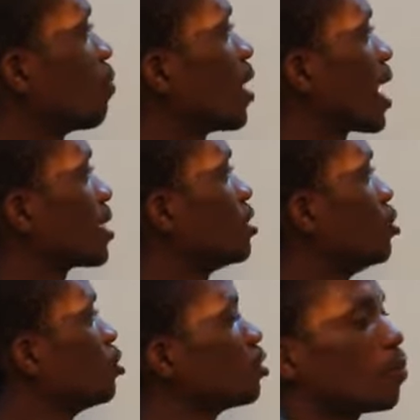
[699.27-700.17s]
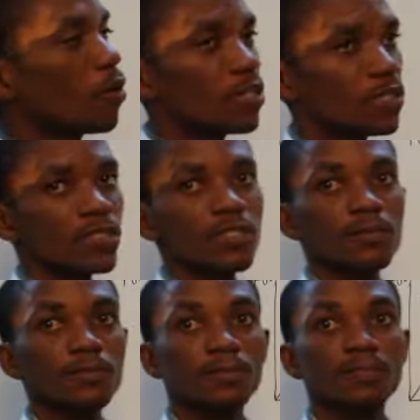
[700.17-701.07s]
But at the yield
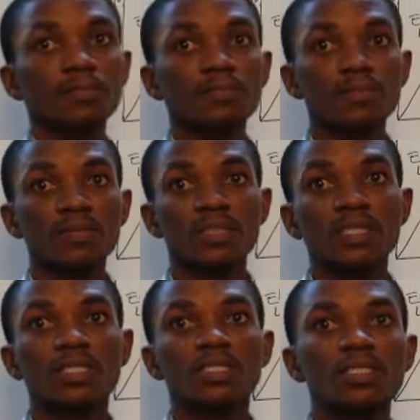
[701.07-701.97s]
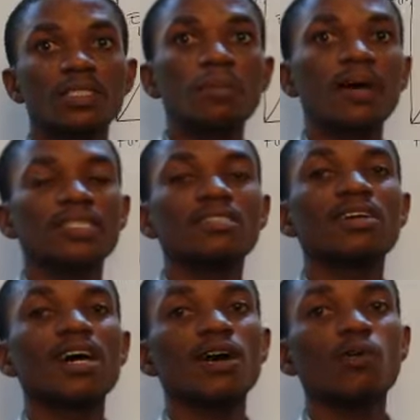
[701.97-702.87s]
point, the
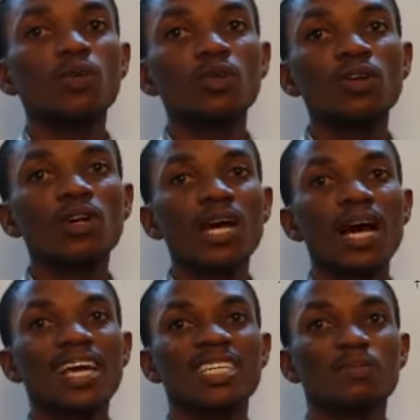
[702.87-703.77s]
material will no longer